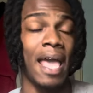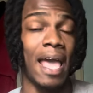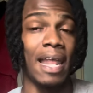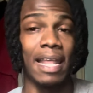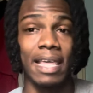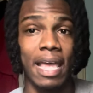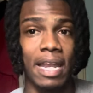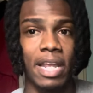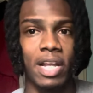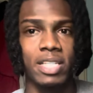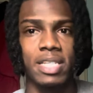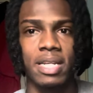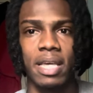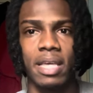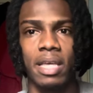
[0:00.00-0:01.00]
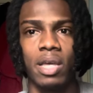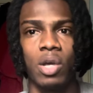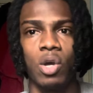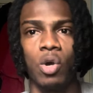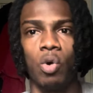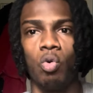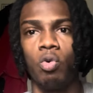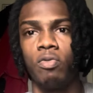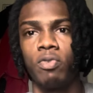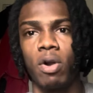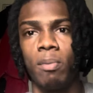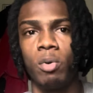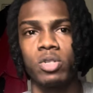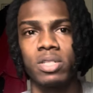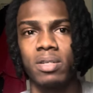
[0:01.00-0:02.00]
And again here tonight, over
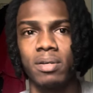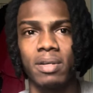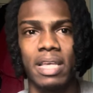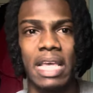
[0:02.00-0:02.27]
almost